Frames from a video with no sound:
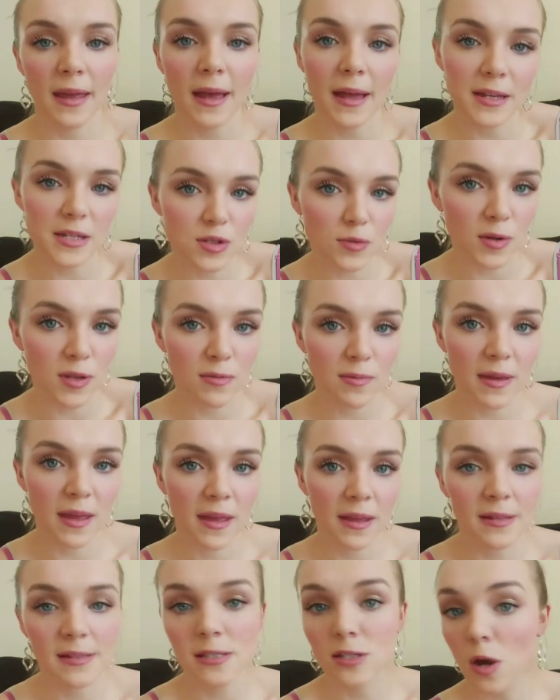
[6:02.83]
canter with
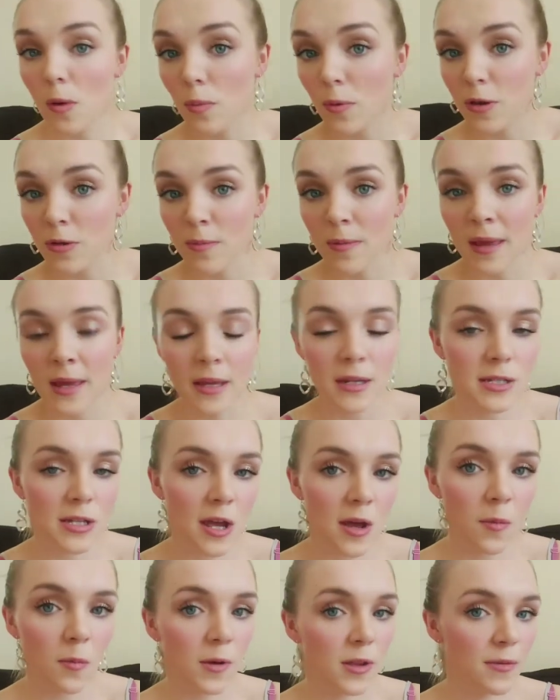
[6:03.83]
me, stop with me,
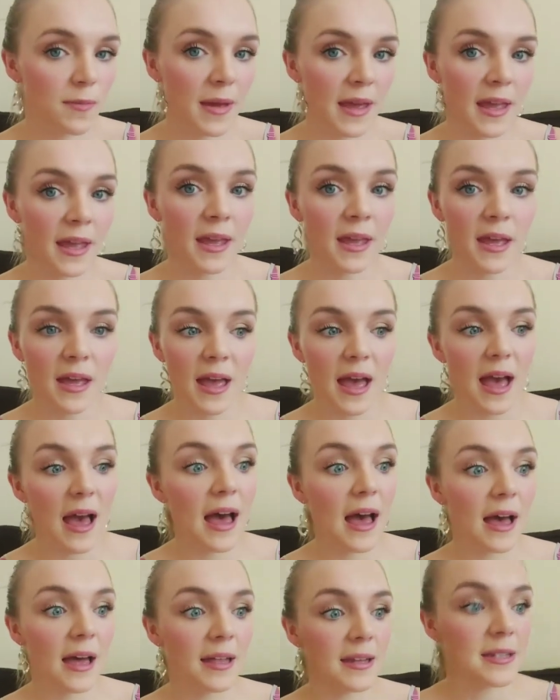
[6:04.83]
turn with me,
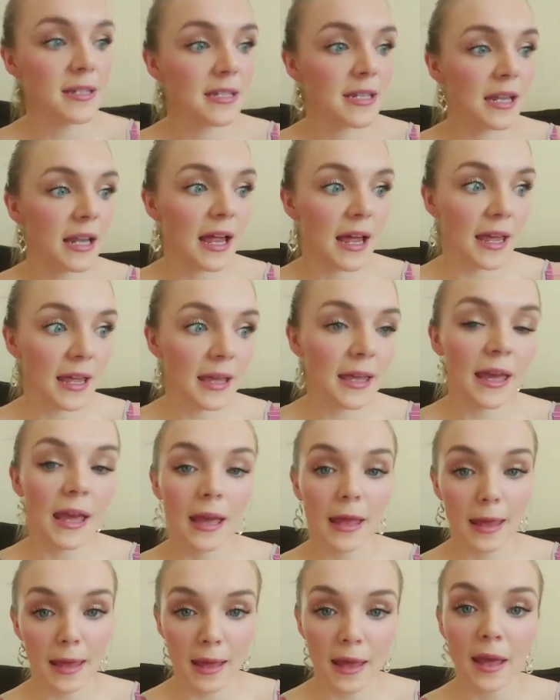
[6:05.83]
and
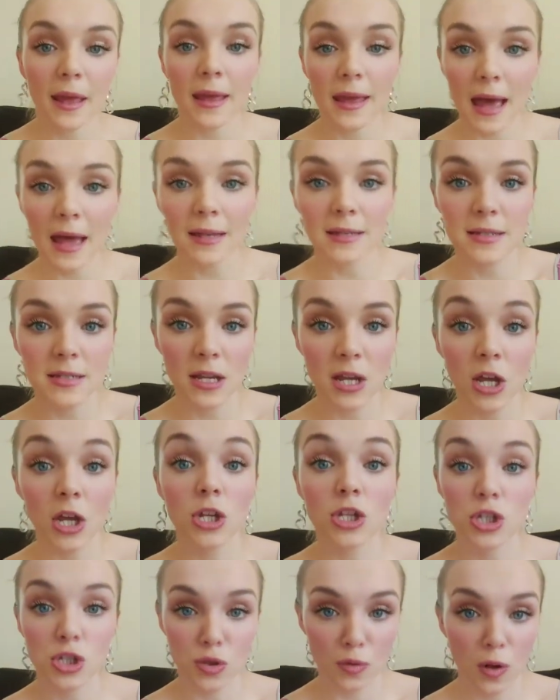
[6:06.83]
he can canter
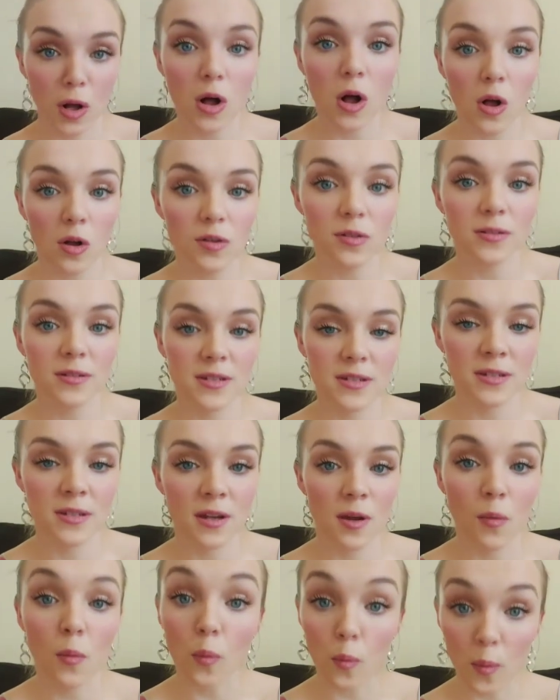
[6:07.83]
to a halt
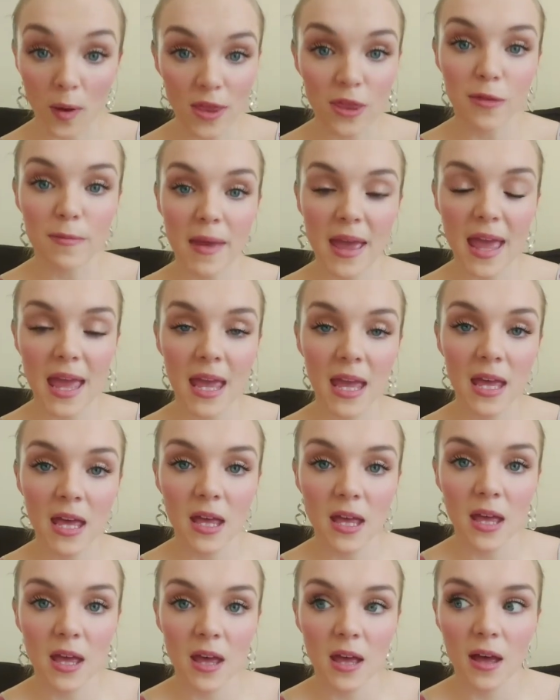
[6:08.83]
with me,
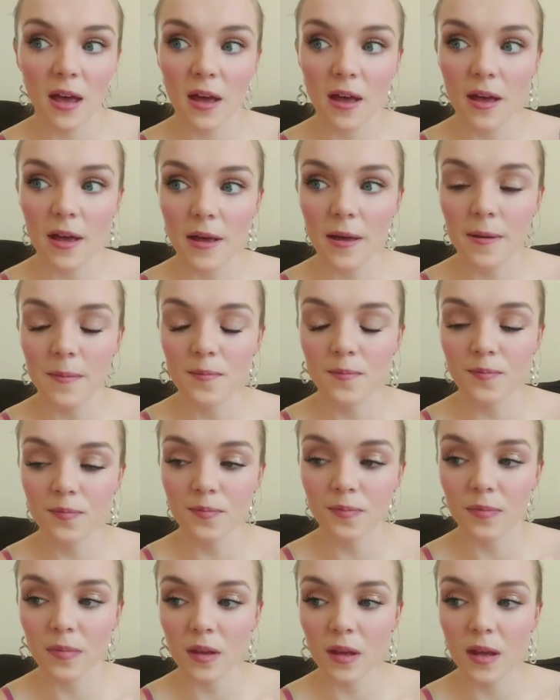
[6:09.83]
and
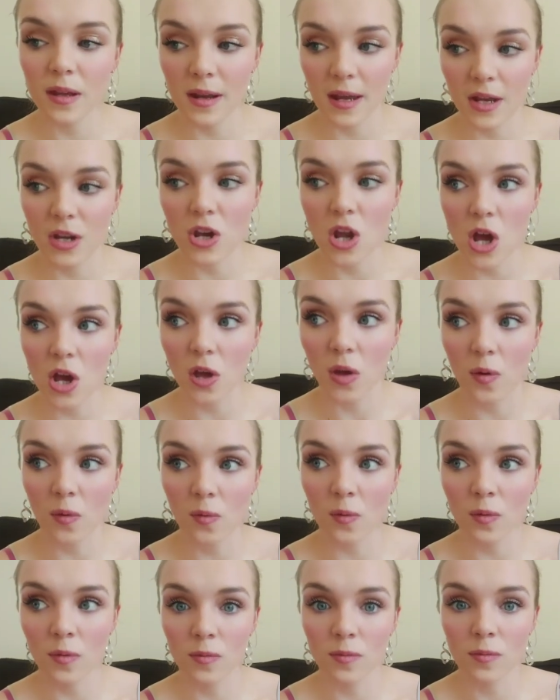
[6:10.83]
I
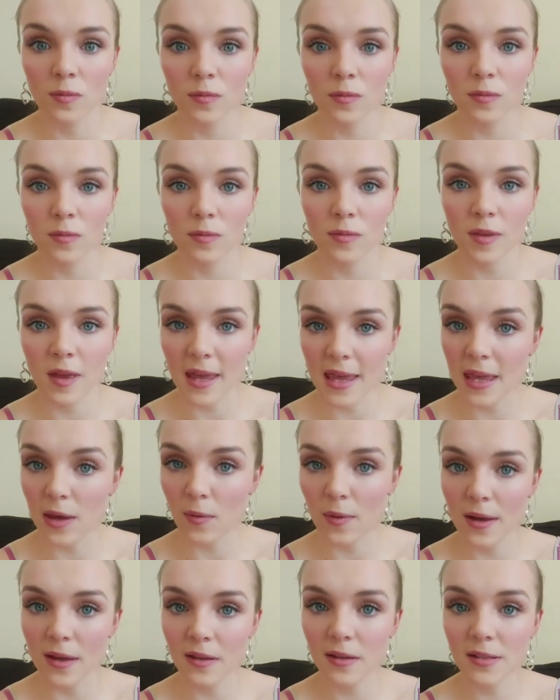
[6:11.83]
know that he
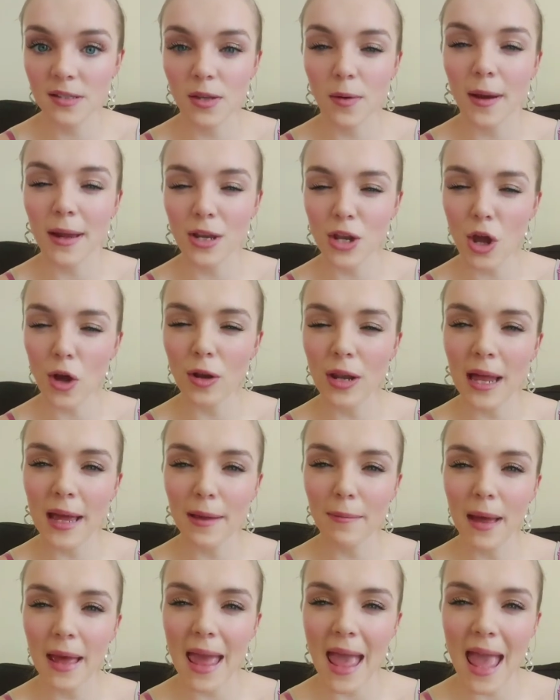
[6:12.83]
will. So I know
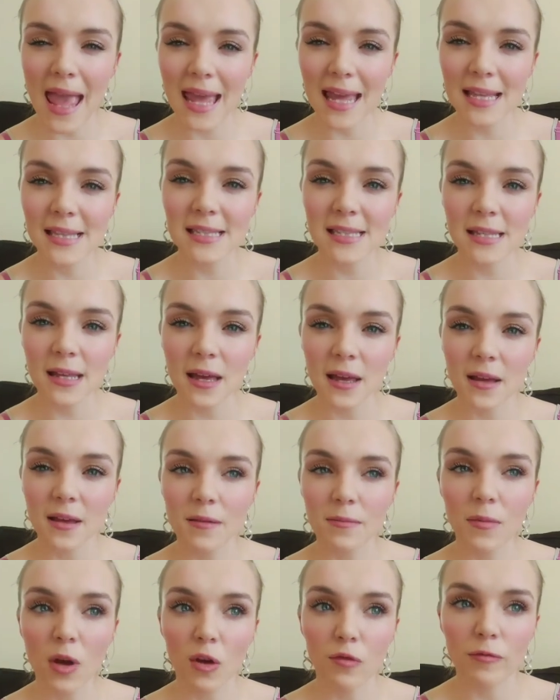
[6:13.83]
my aids
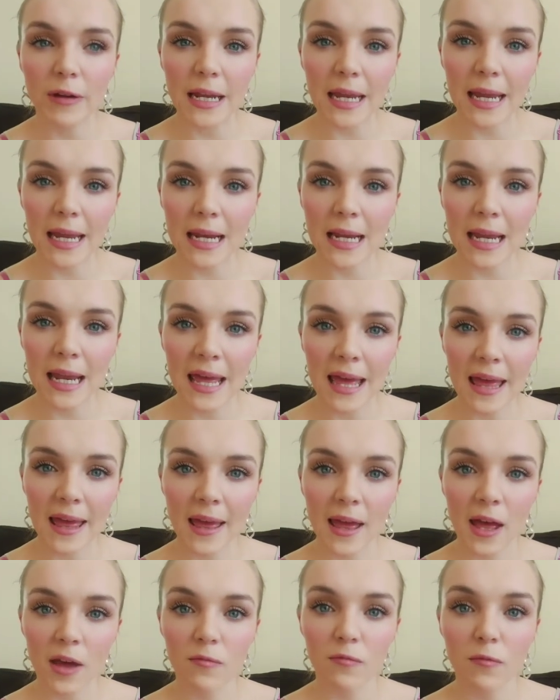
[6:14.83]
are really clear
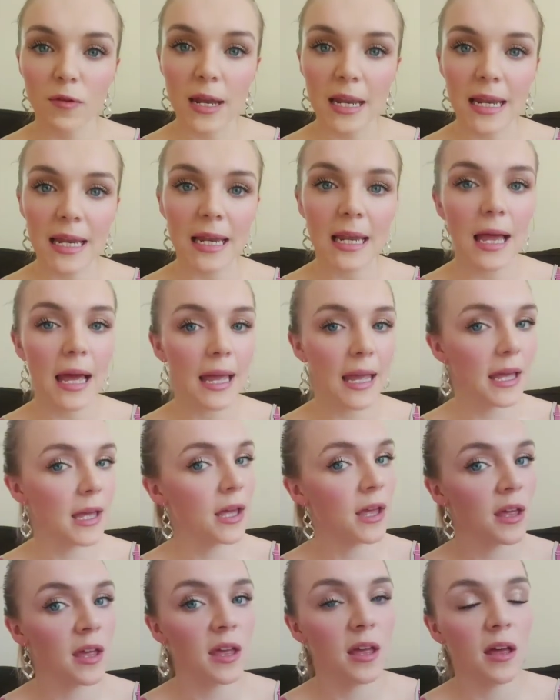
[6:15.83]
and really
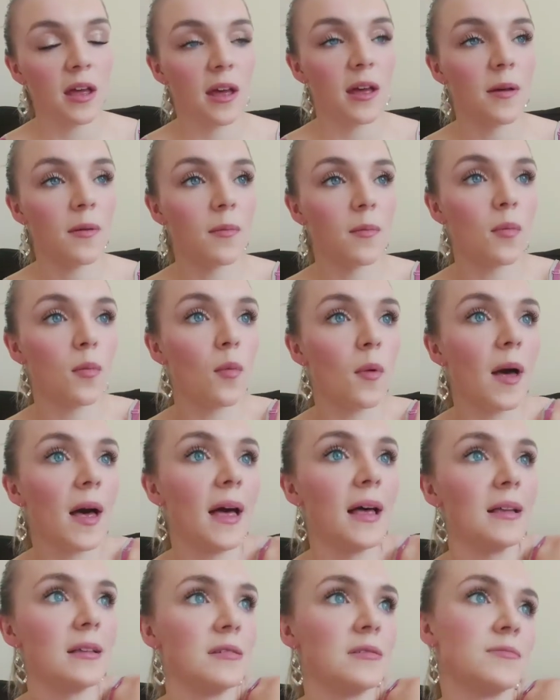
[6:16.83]

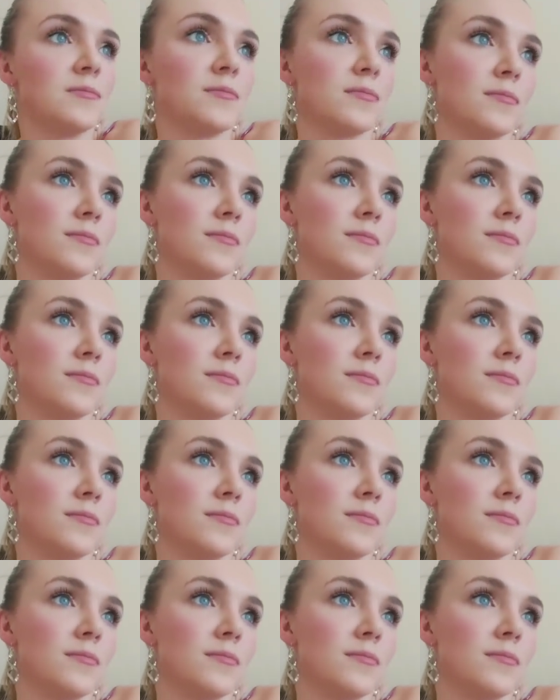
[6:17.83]
well